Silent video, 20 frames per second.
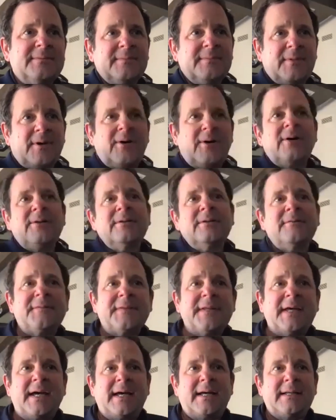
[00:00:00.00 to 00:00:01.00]
all of
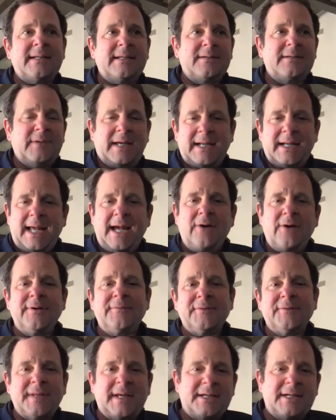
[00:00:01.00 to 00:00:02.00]
that, and
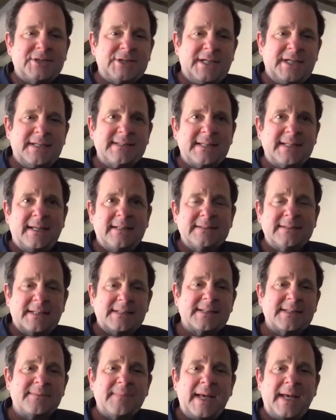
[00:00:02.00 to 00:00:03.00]
however that shakes out
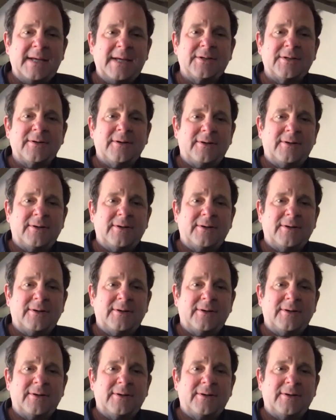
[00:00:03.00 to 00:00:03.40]
doesn't matter.